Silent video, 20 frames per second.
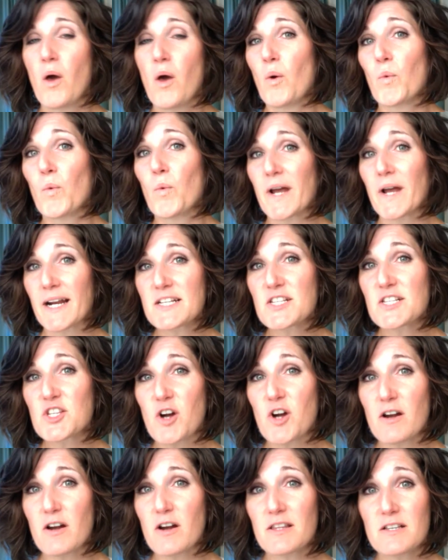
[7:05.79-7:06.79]
When I
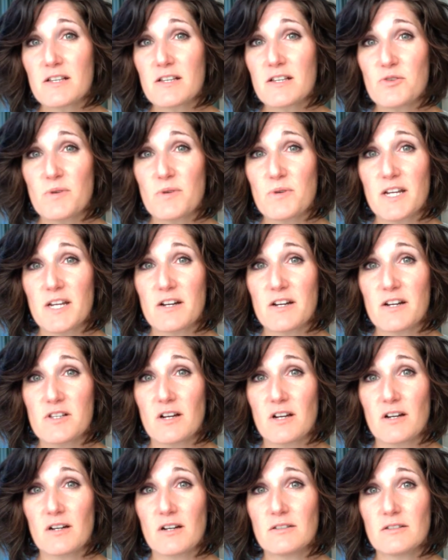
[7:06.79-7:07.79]
started this 3 years
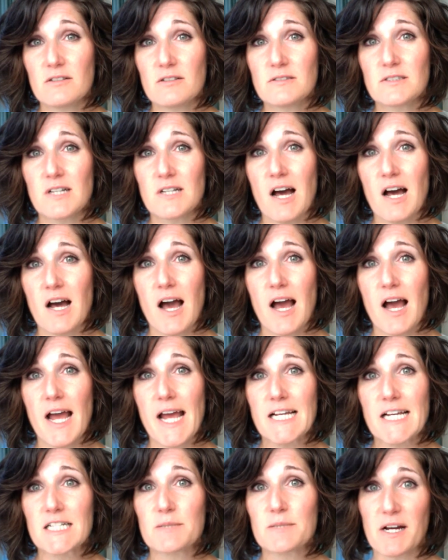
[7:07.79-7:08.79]
ago,
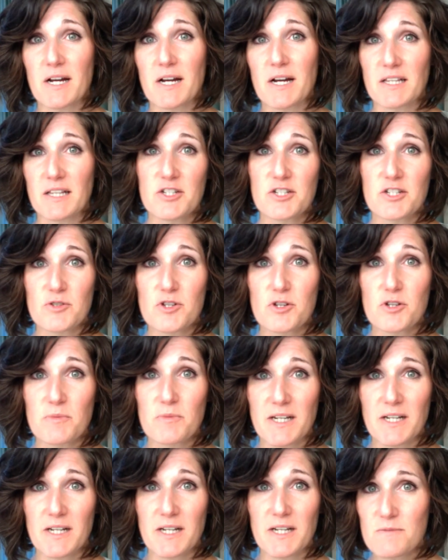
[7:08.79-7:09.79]
I could barely do 2
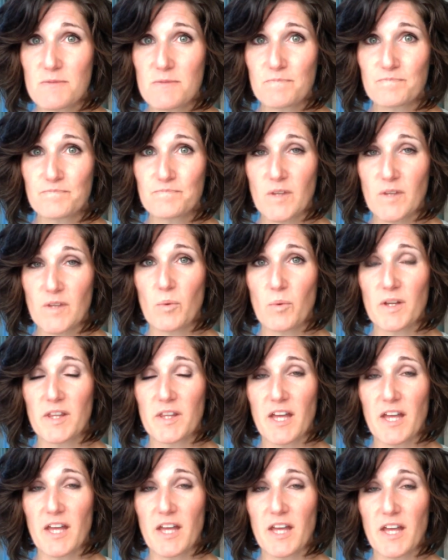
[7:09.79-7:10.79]
minutes
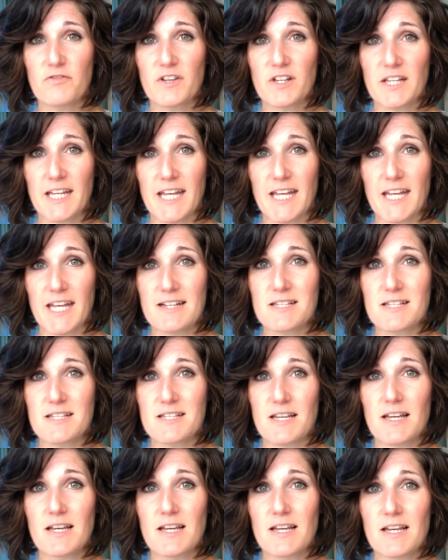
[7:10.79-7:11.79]
without feeling
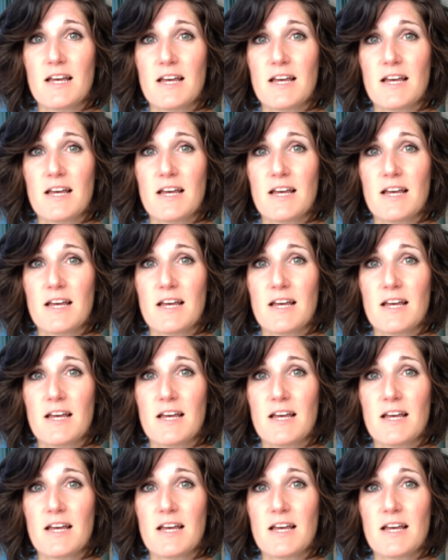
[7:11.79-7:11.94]
antsy.